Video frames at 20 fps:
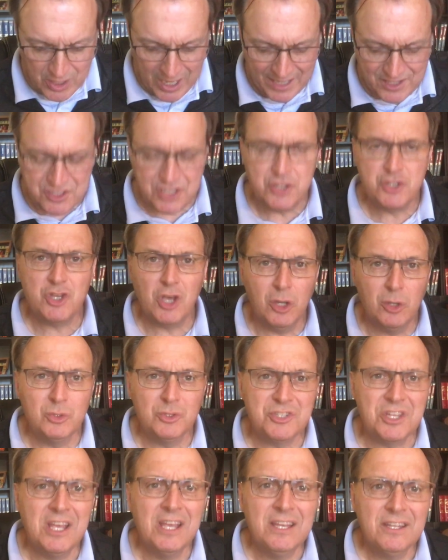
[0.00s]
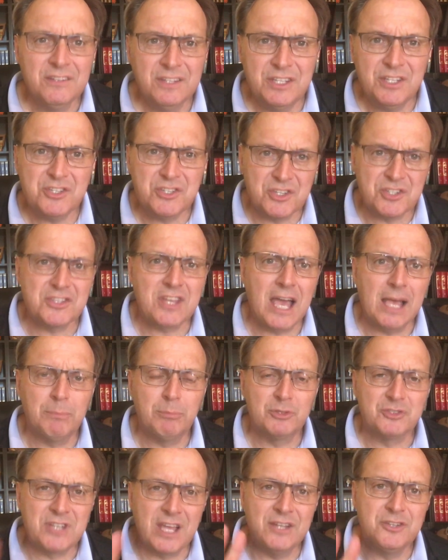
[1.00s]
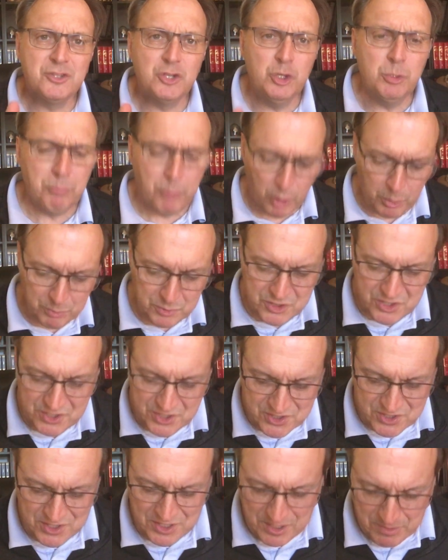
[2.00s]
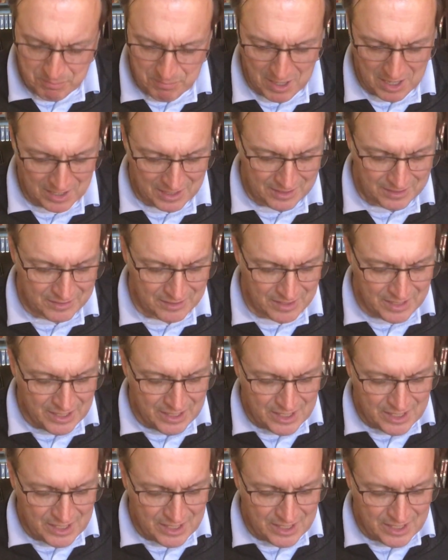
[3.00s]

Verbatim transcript: as he chose these disciples, had two purposes in mind.